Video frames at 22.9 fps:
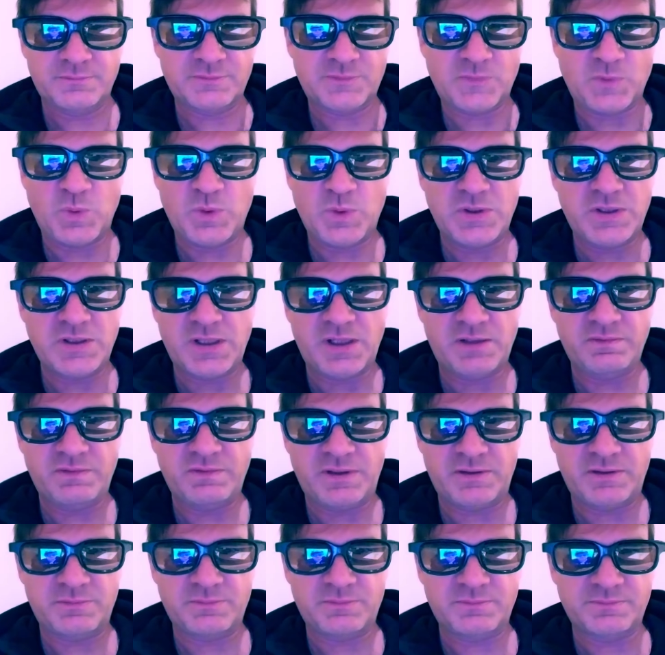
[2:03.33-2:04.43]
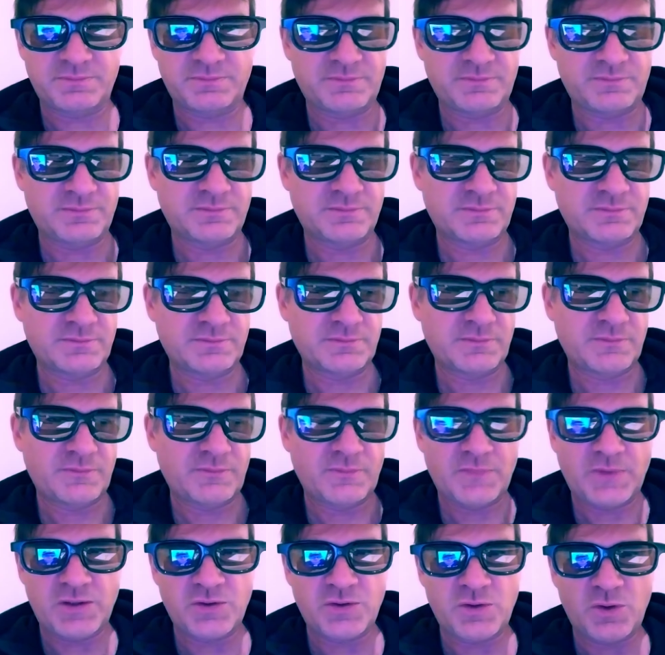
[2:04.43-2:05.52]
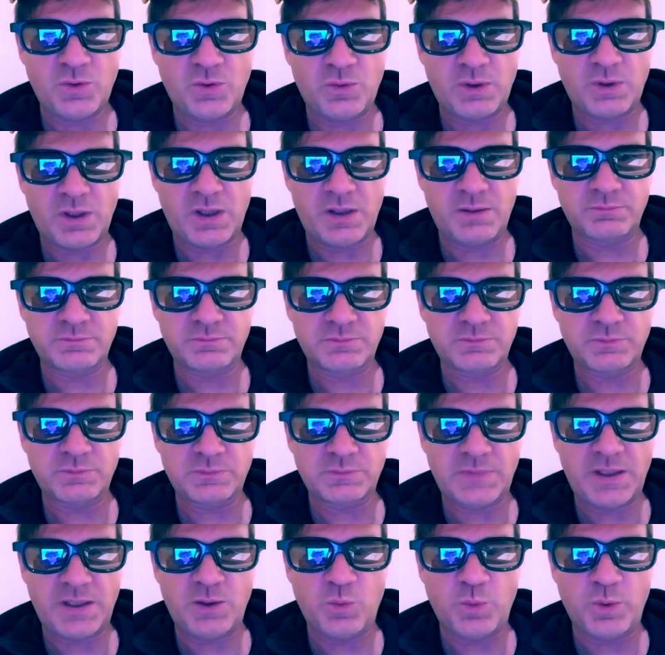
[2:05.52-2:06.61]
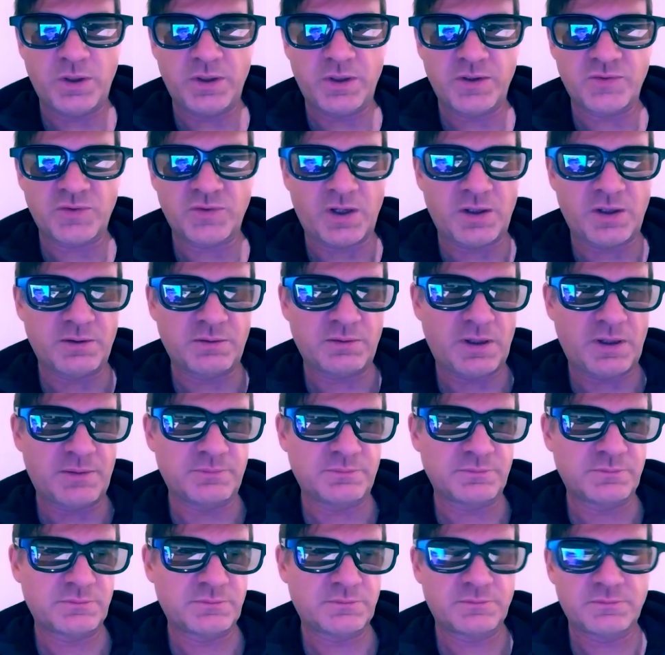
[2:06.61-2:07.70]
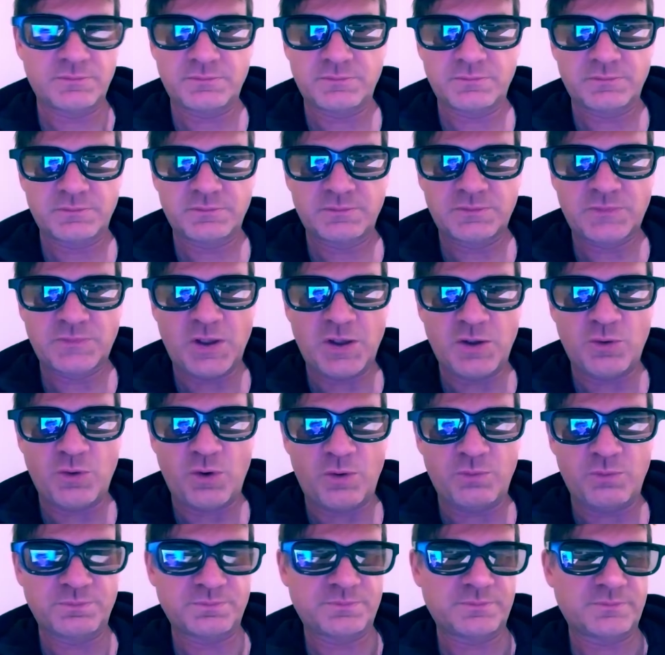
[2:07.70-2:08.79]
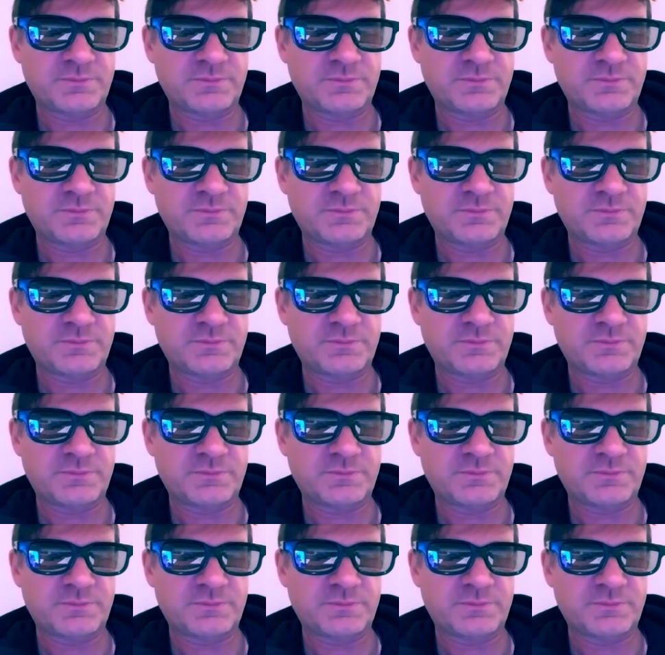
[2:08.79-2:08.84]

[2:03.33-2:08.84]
We just love it. So, Ed Wood is our hero.